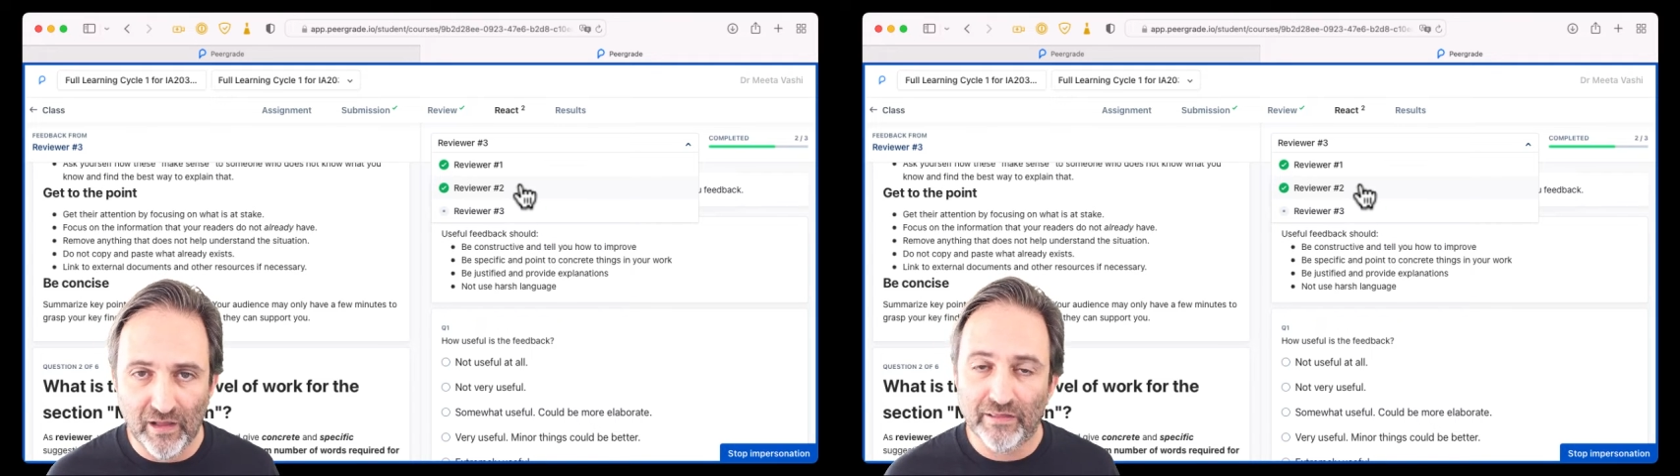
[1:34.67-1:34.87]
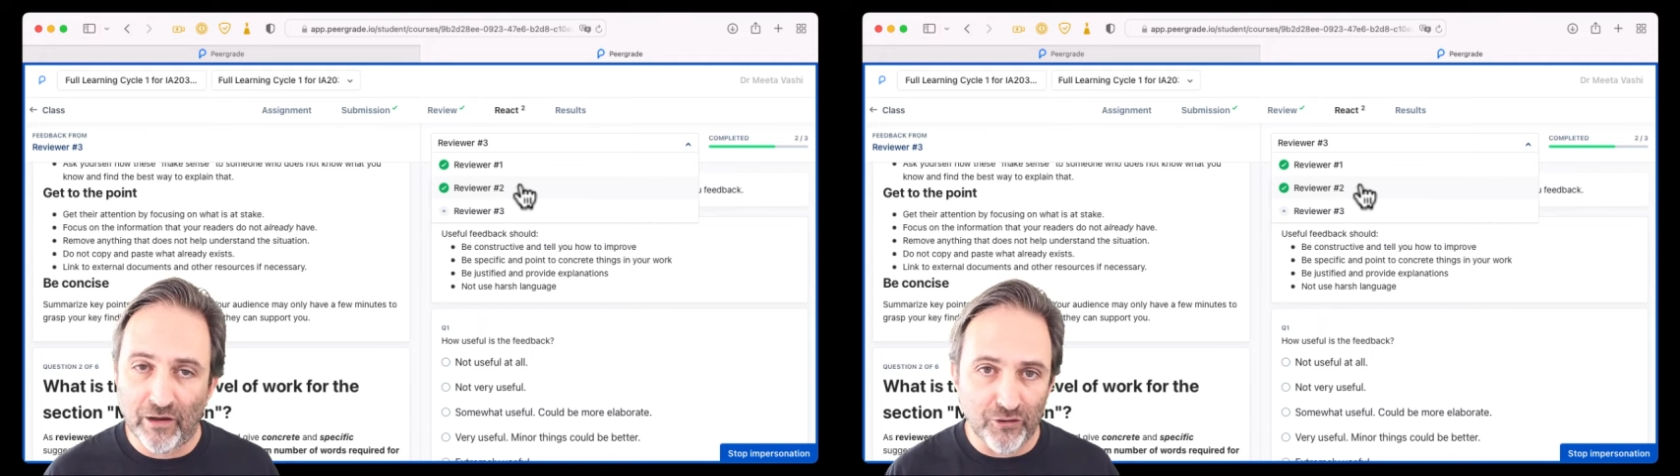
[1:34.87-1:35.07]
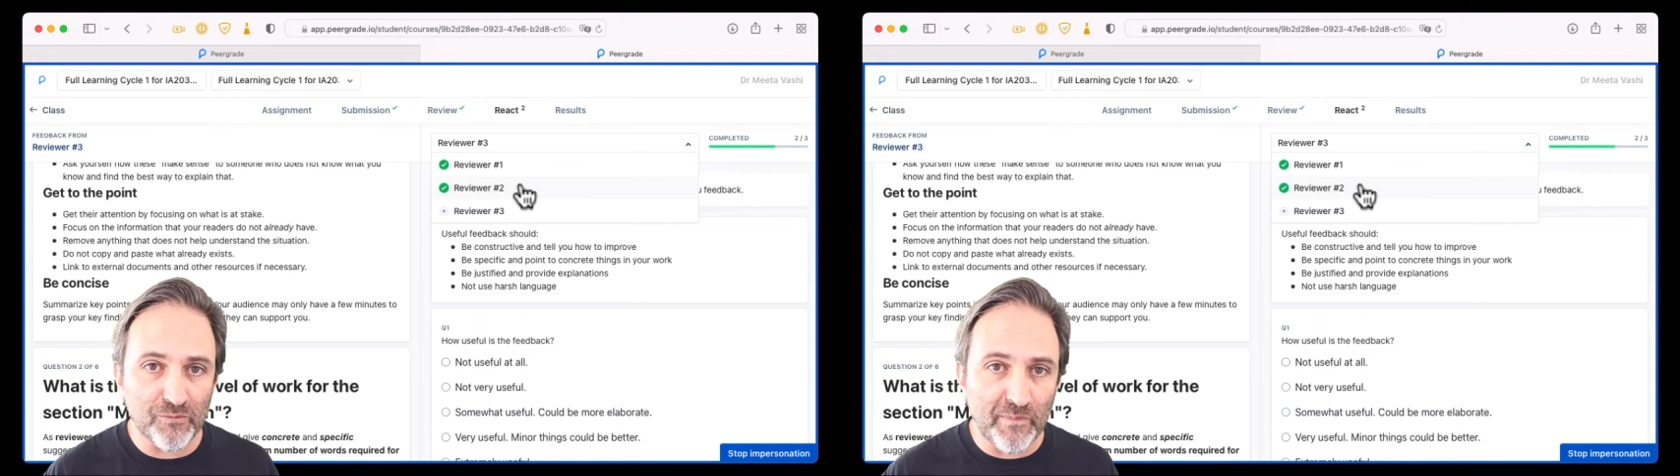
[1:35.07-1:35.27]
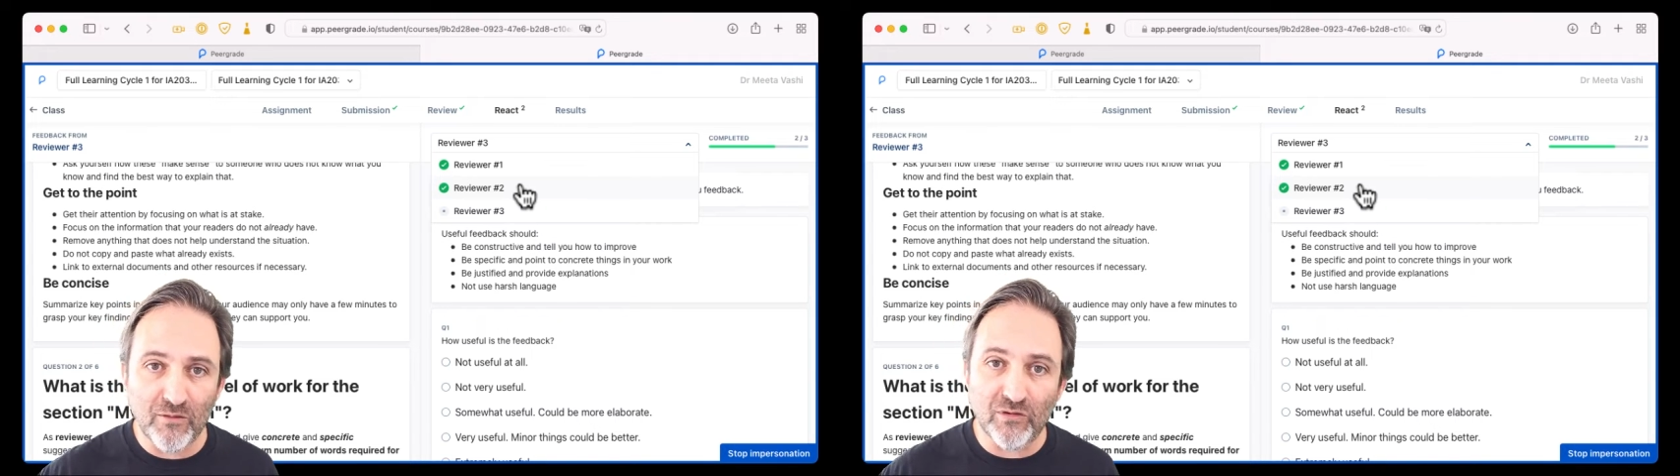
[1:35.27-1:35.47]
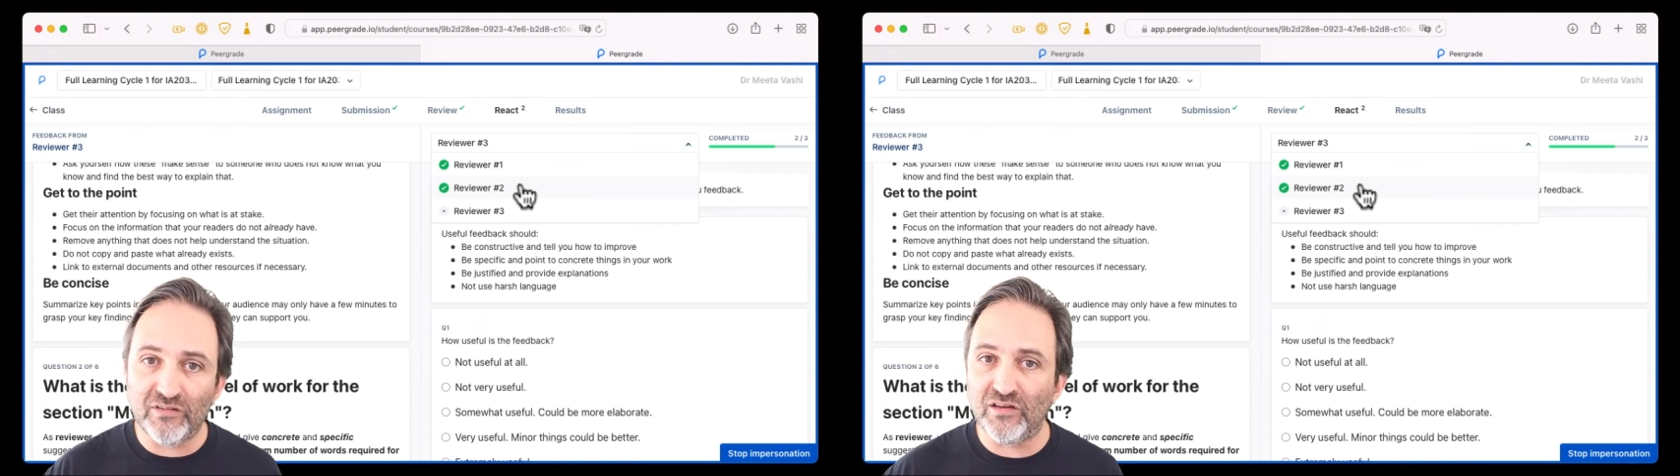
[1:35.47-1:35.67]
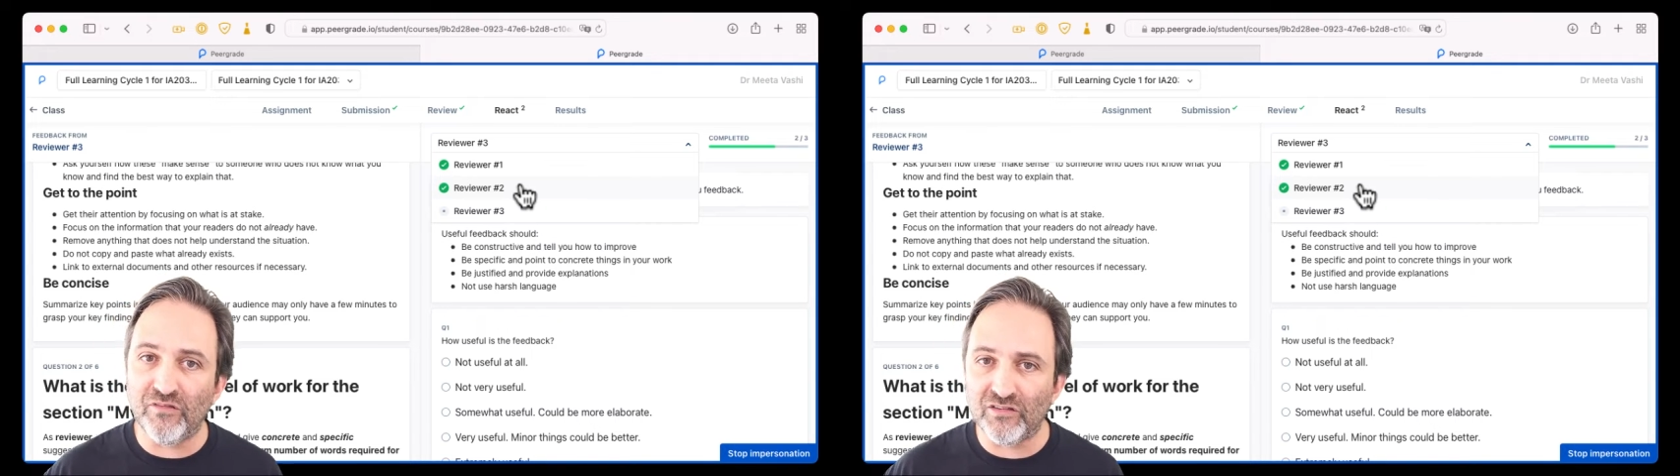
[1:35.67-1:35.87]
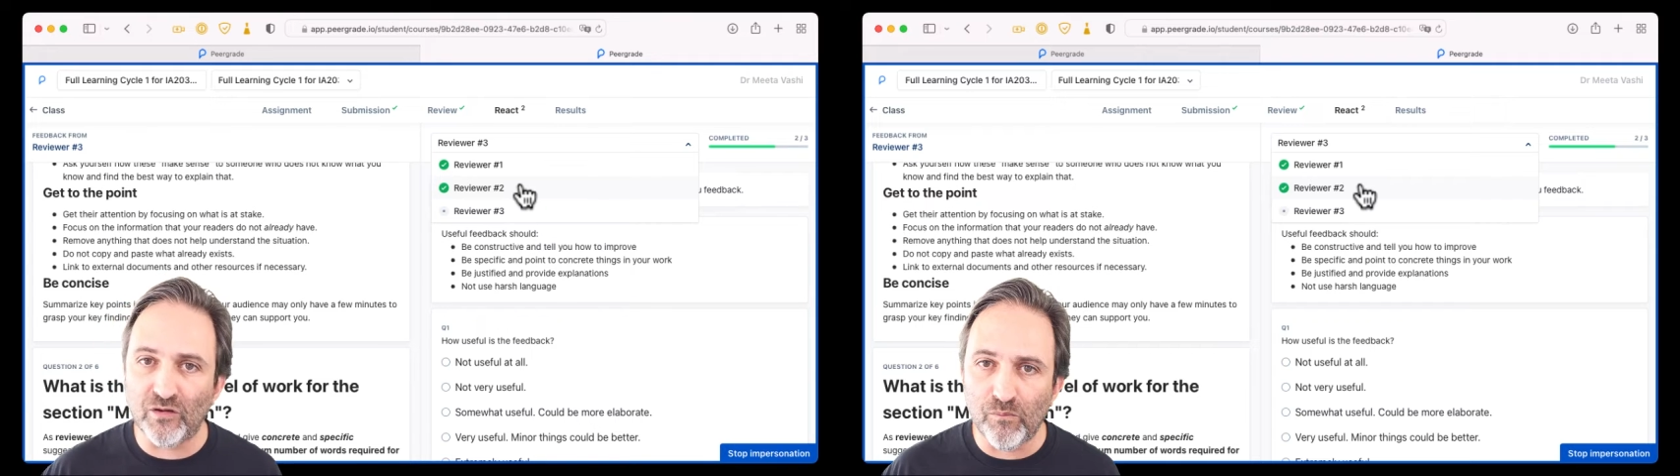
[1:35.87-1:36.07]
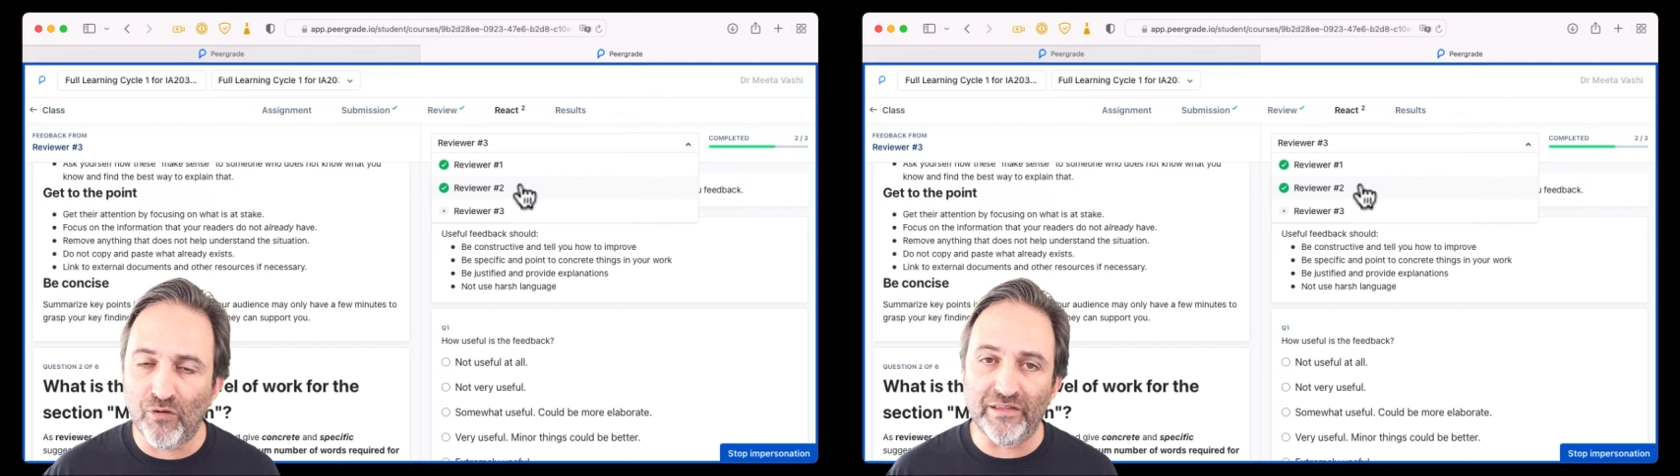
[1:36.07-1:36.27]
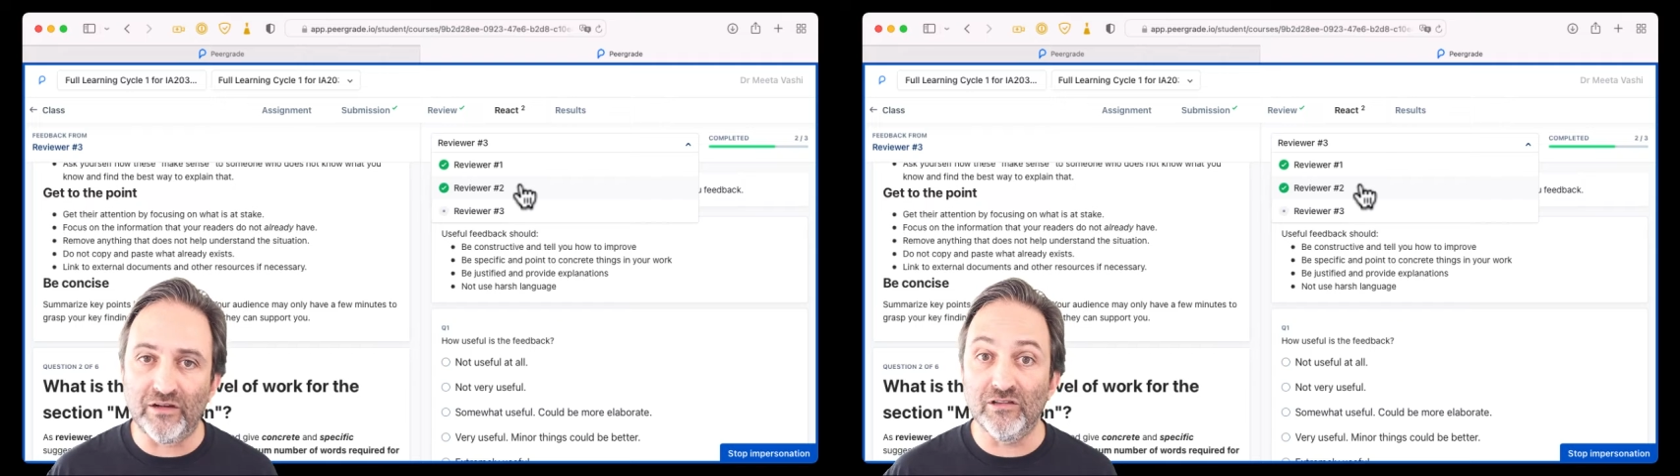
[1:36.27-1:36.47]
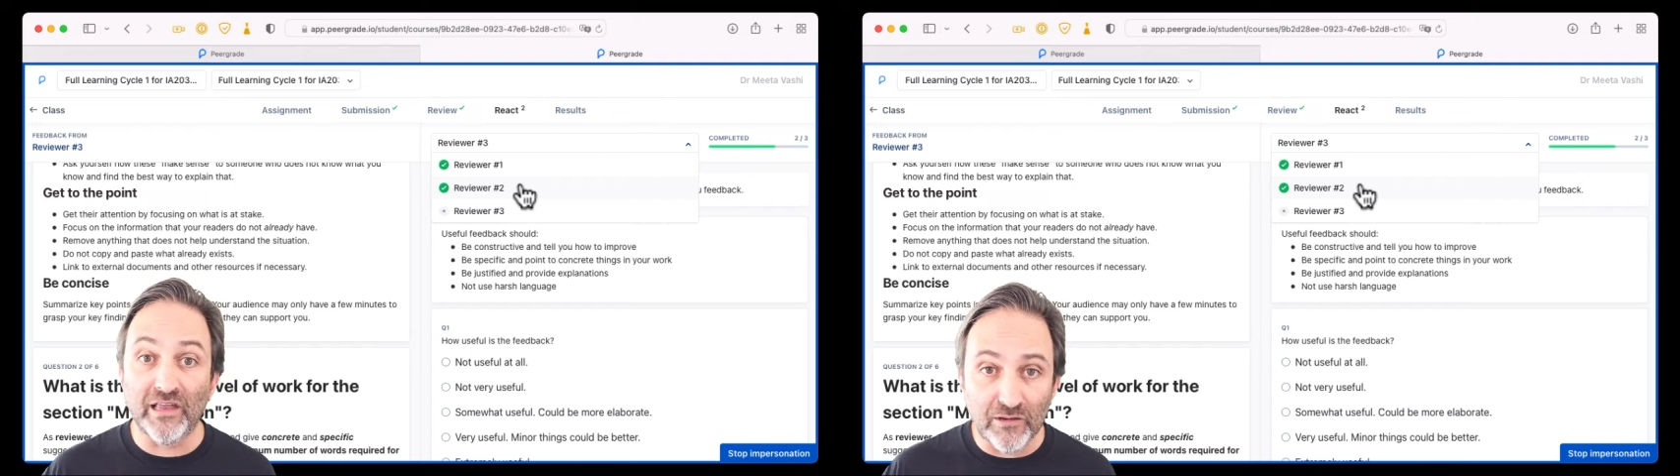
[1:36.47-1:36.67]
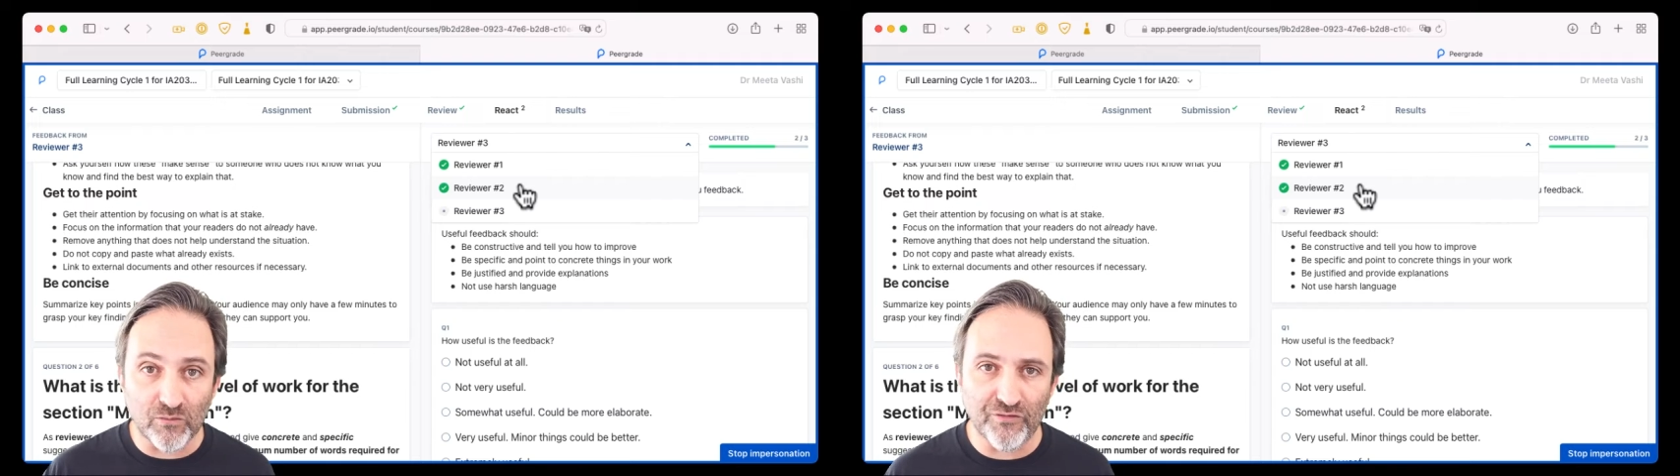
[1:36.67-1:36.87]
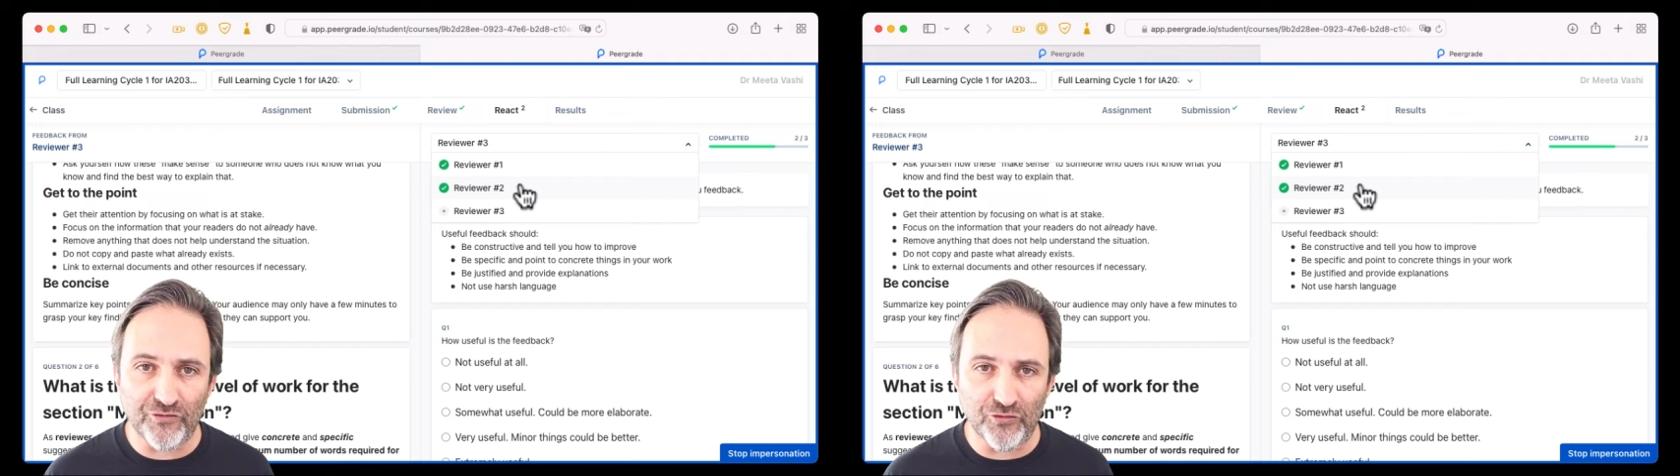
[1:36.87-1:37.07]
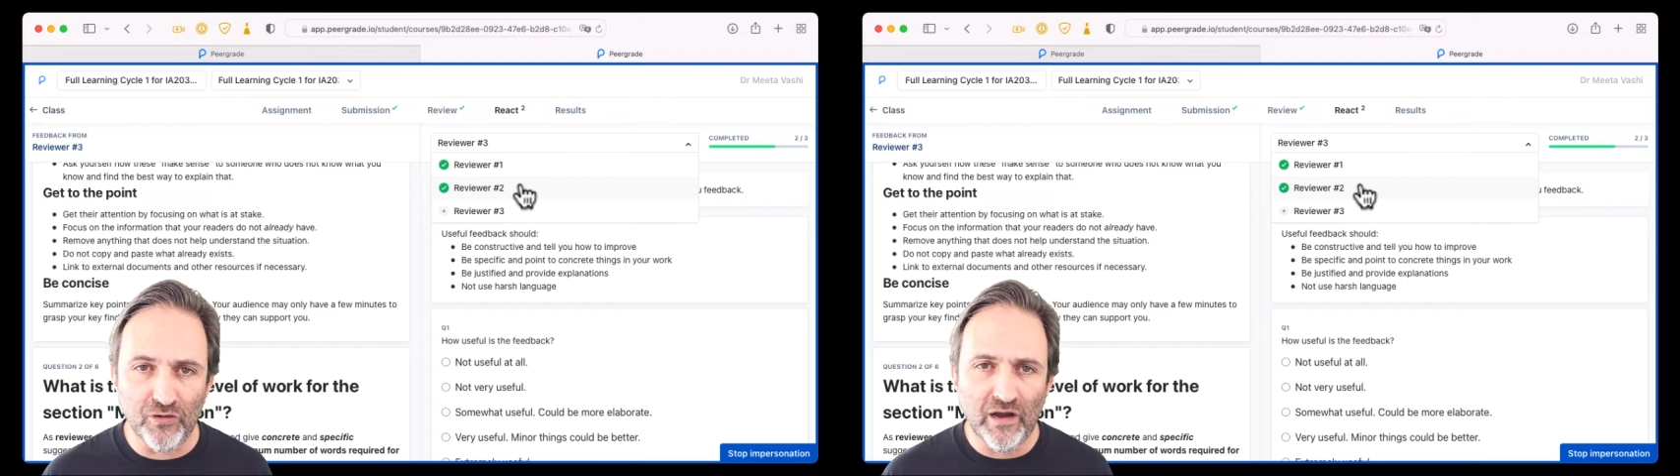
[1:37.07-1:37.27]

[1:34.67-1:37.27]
Now, you may receive at some point a late review